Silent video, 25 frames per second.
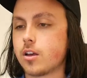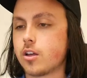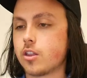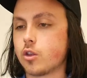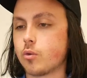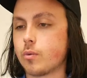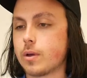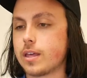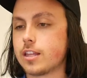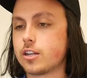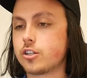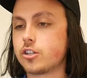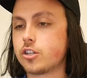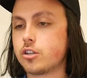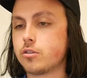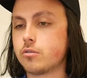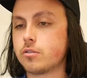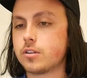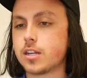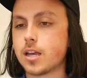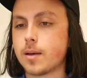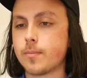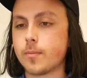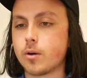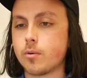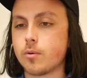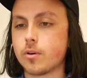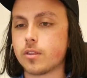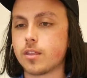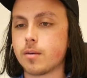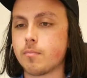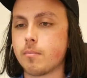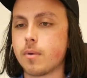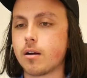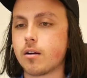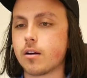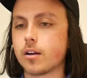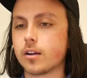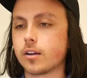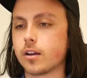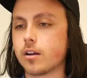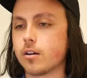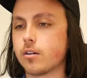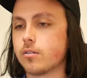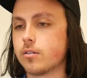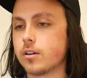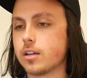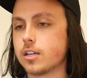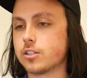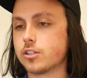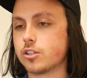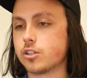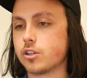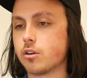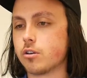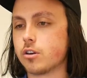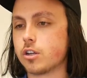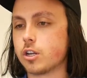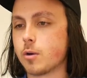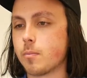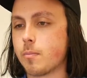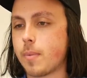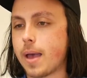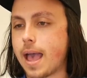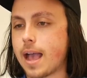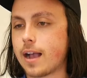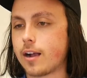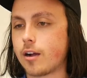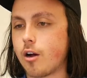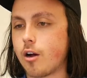The way that you do a demo with Americo is you go to your back